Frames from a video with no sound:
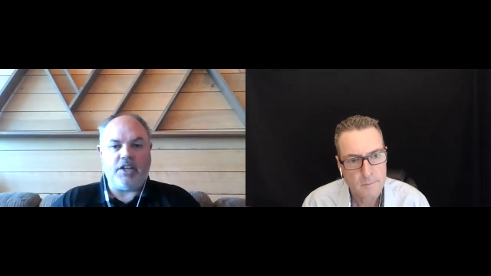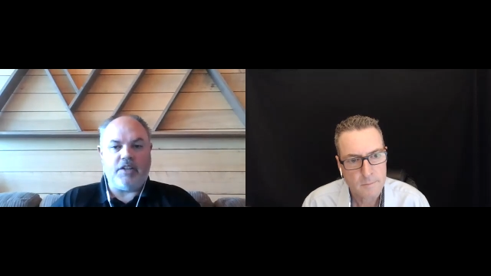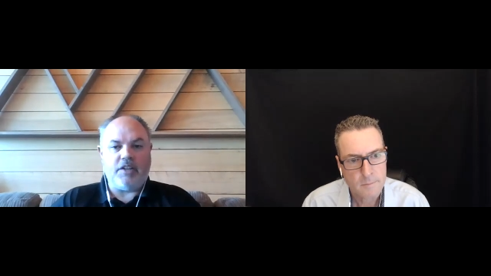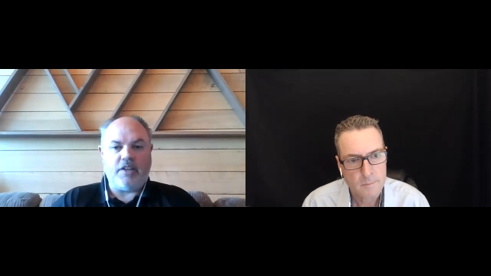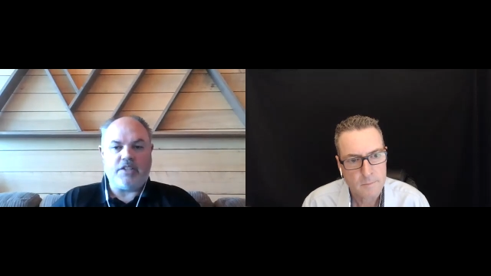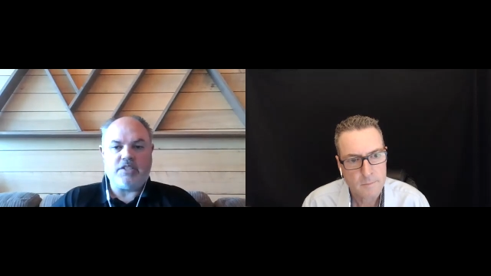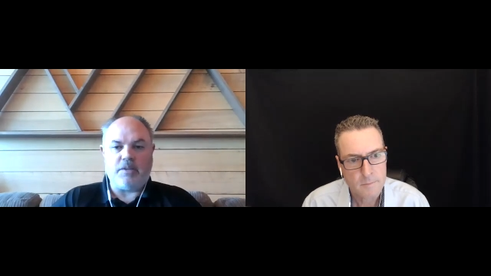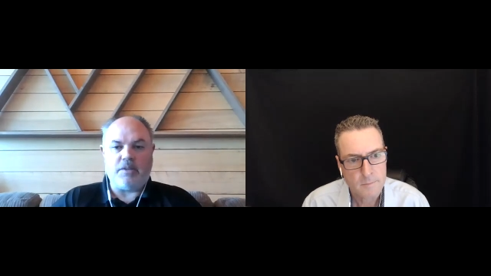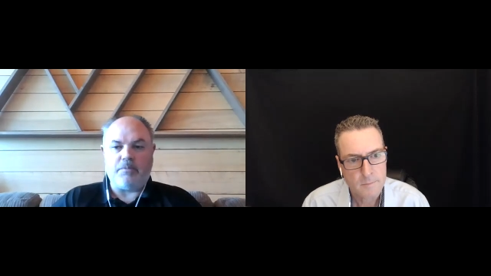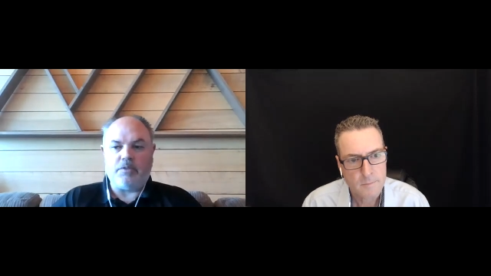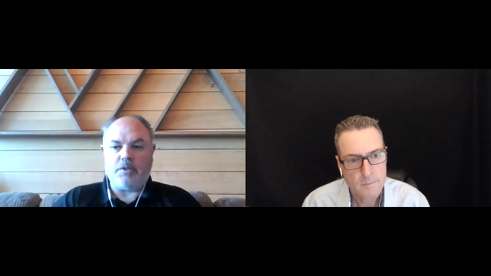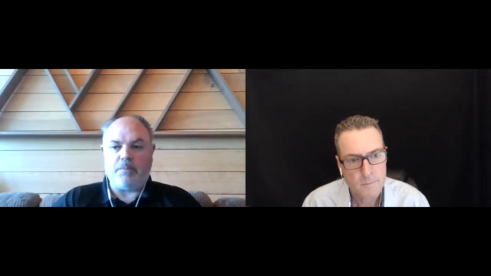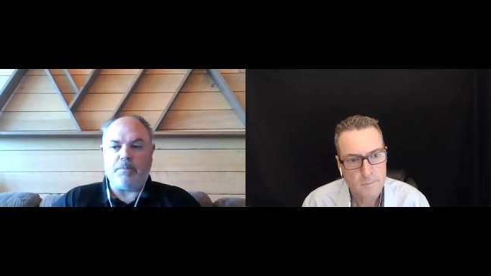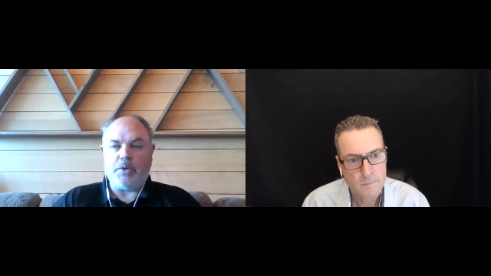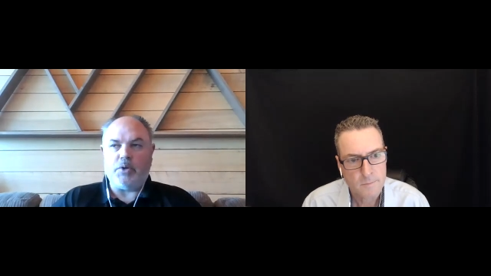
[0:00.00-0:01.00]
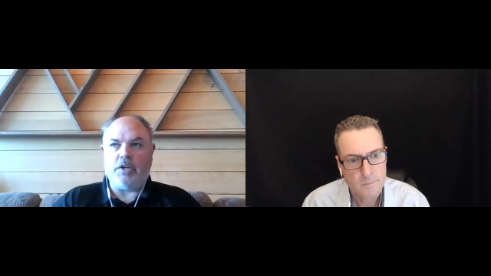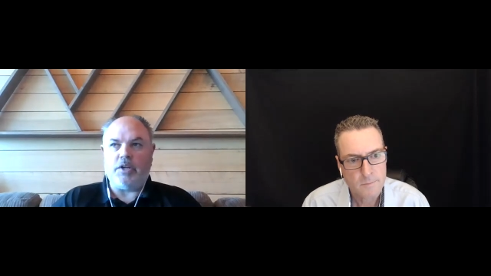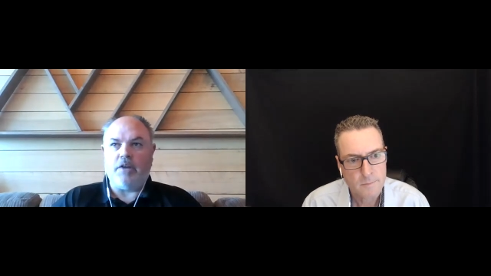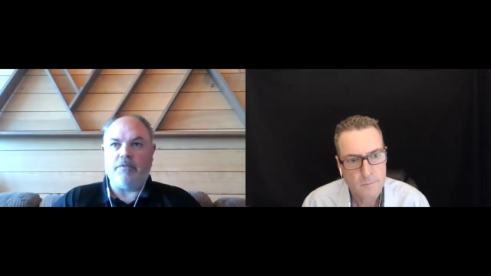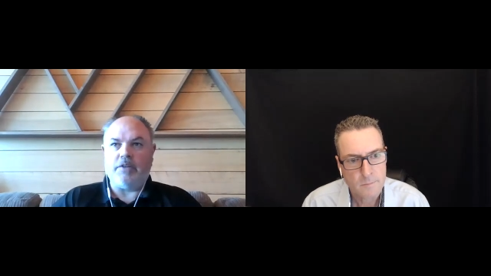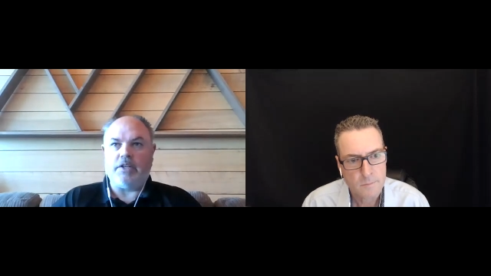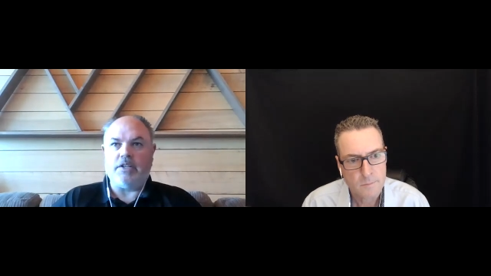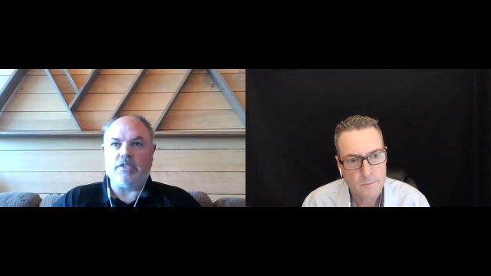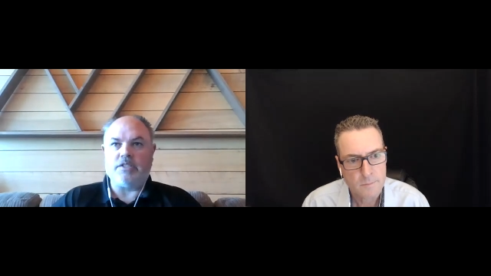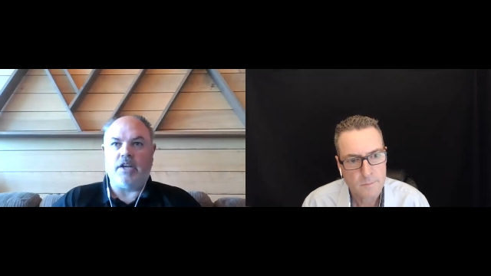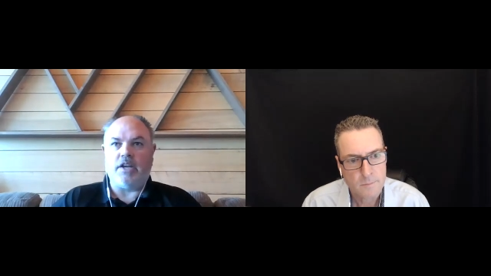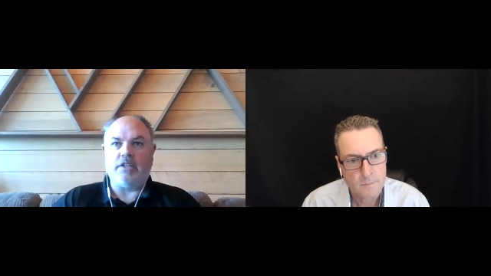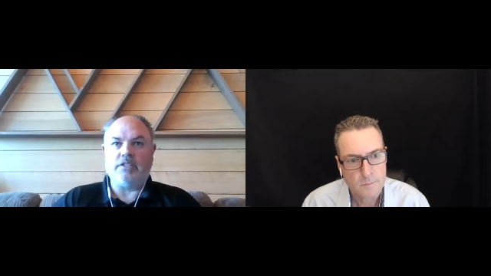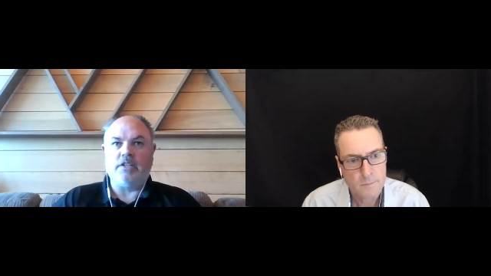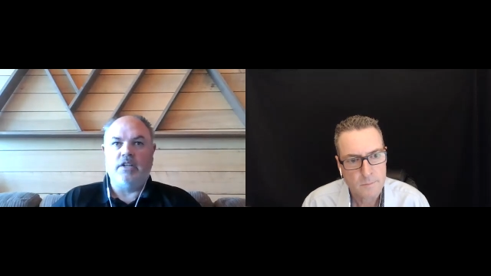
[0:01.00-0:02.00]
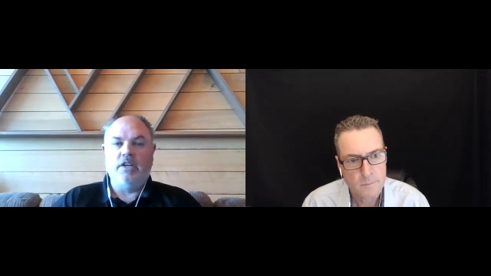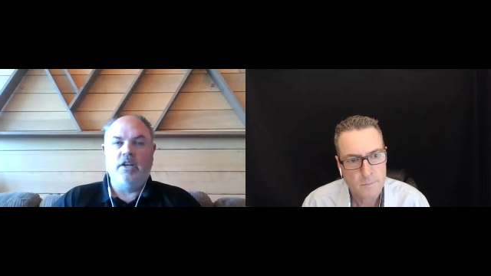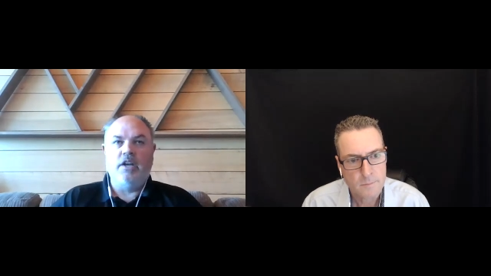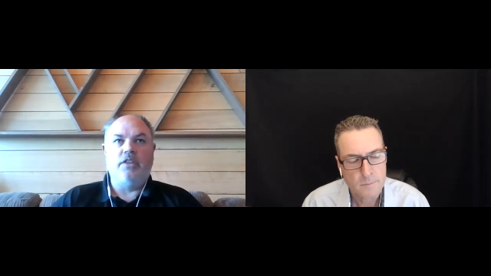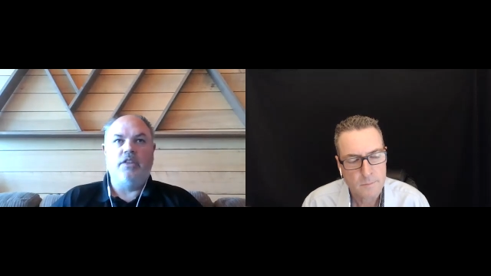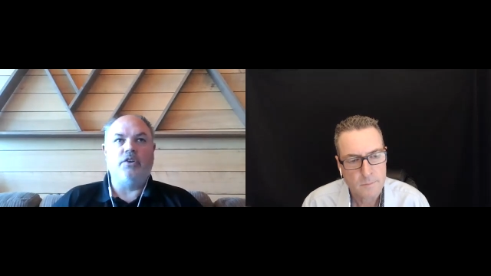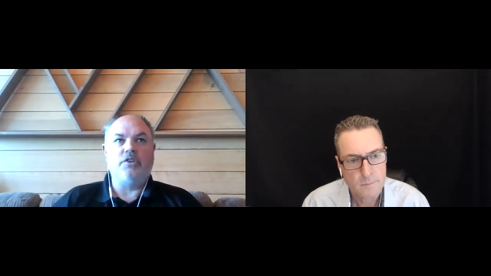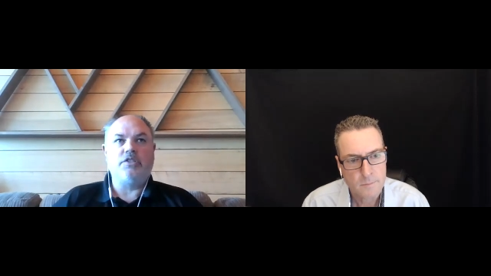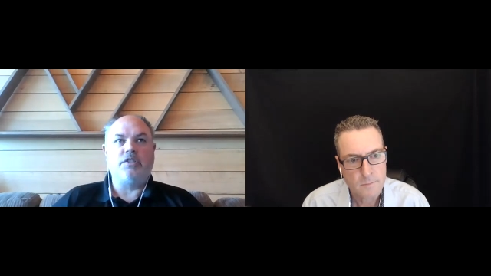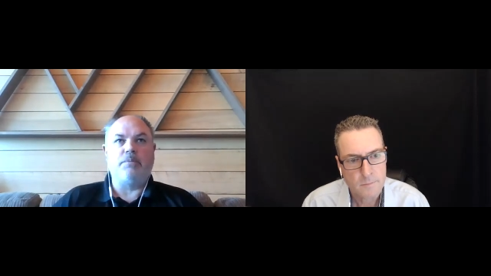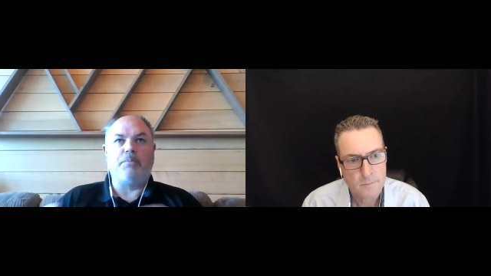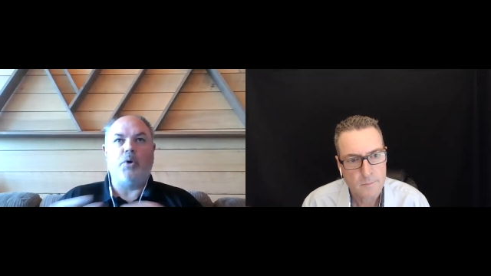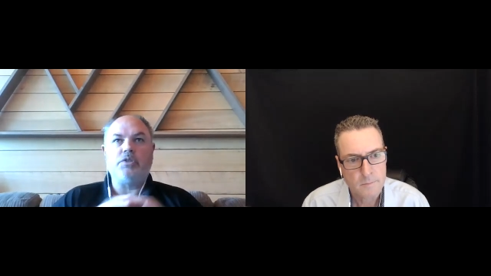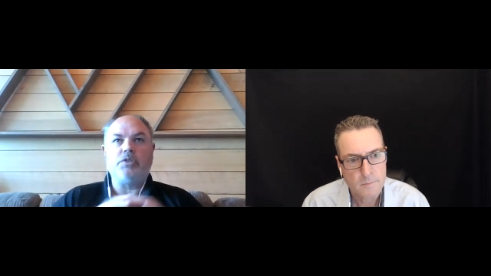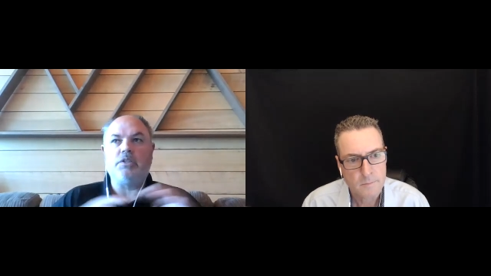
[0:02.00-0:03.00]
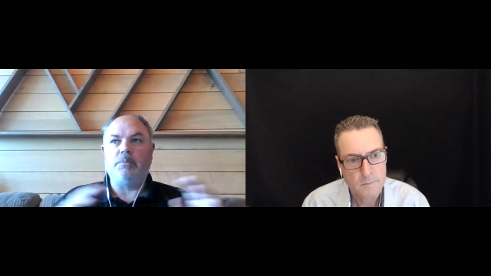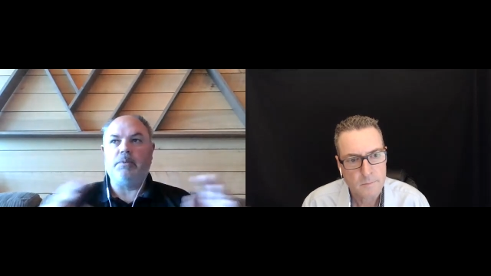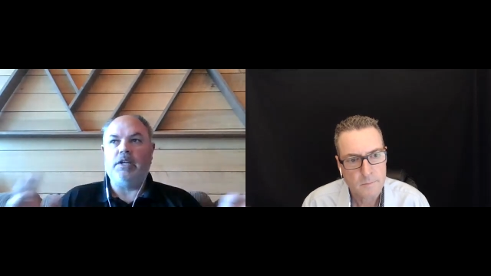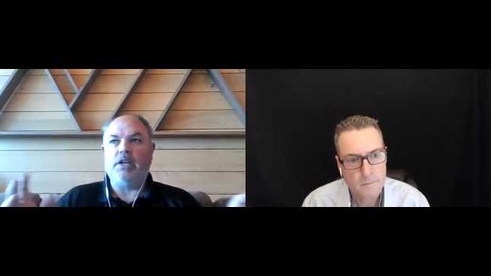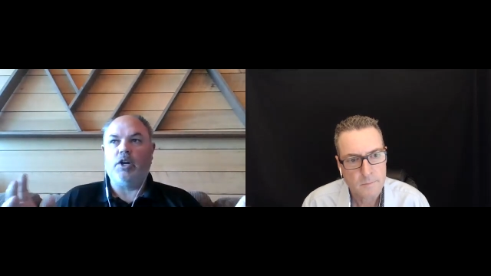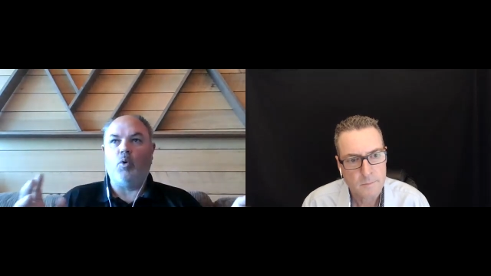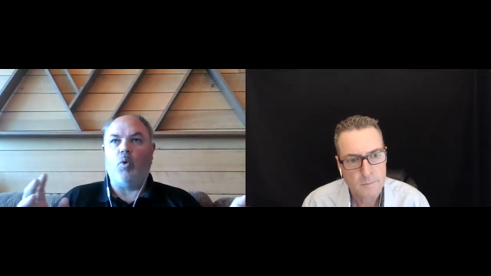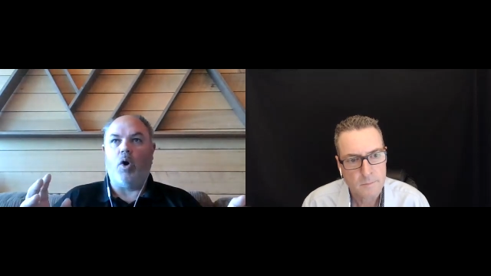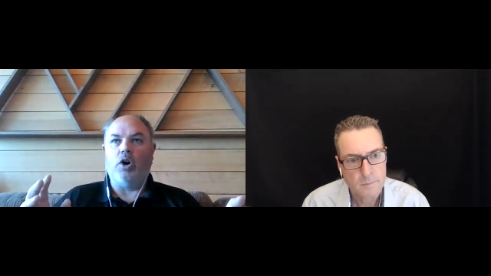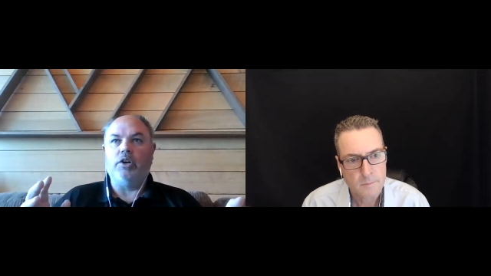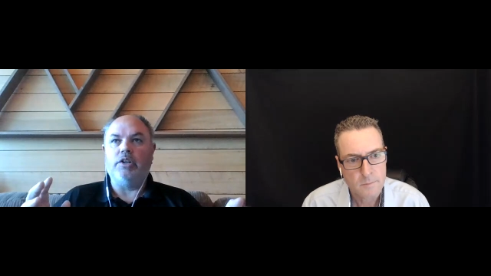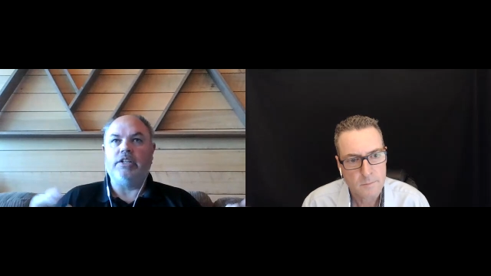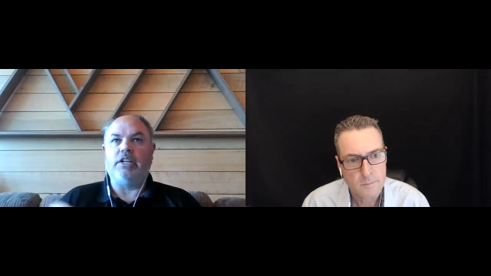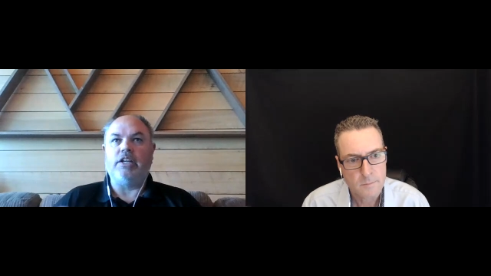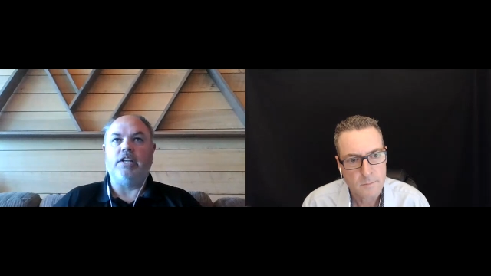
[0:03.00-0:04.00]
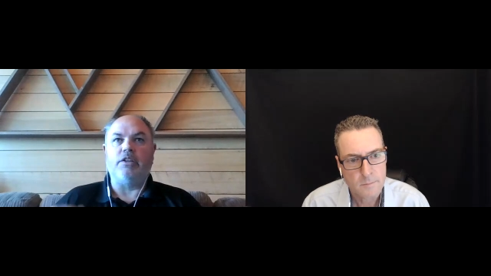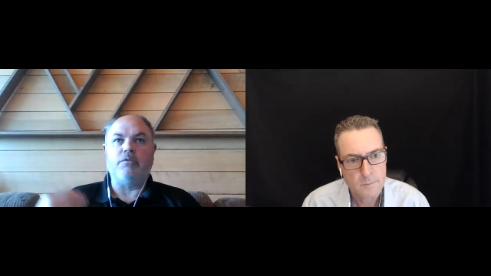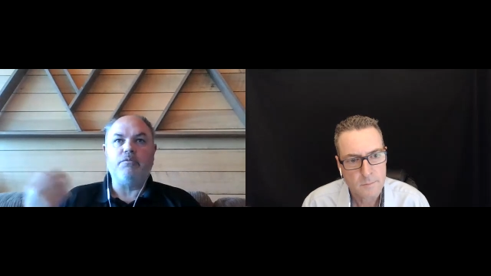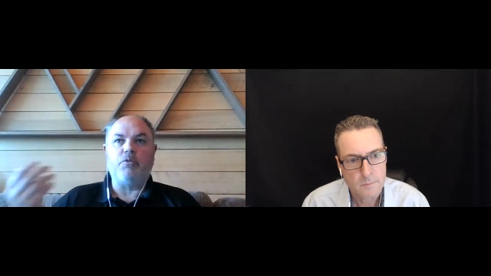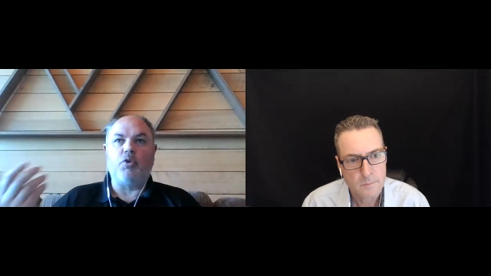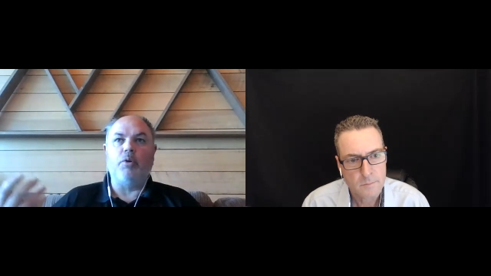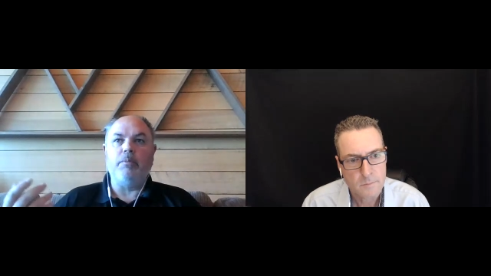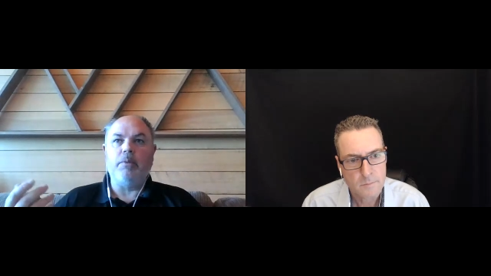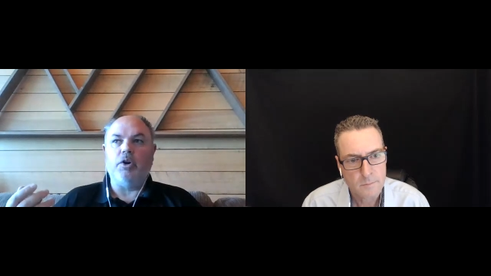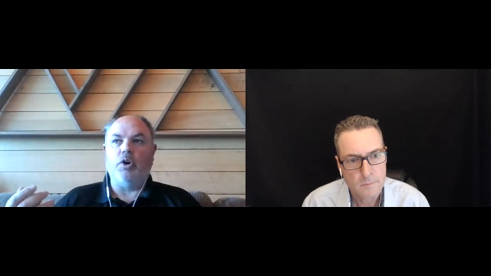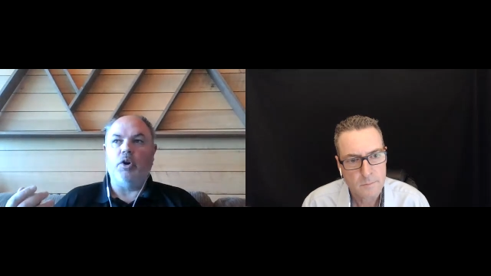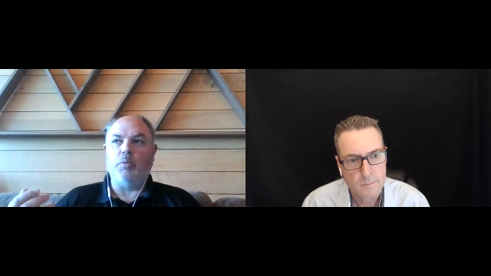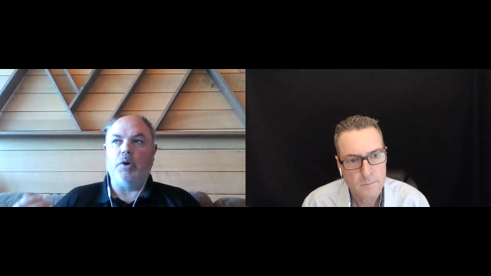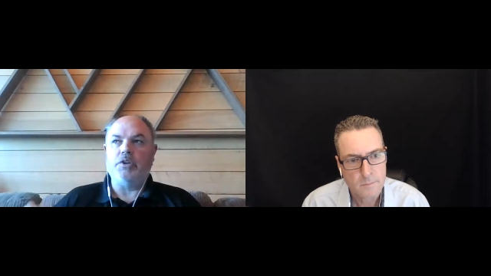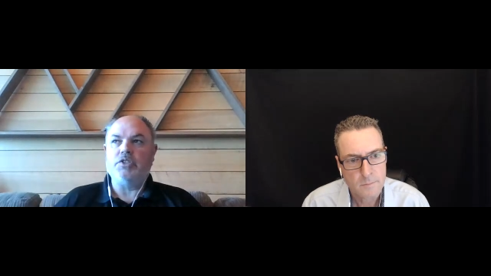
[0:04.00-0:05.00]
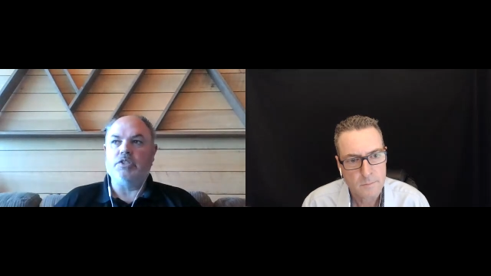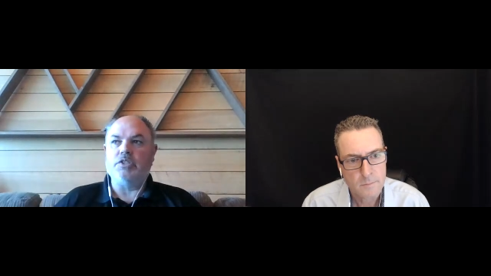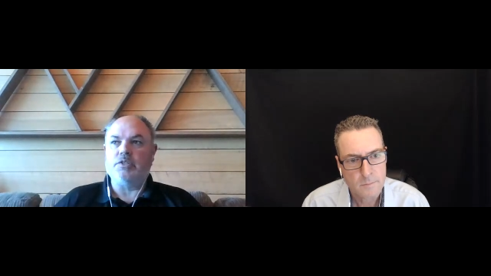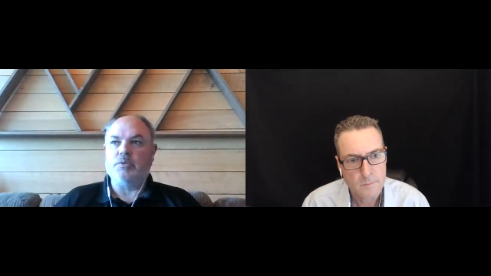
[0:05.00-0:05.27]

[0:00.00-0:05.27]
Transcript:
Speaker 1: And that's the beauty of it, is that there is supposed to be equality in the formula, which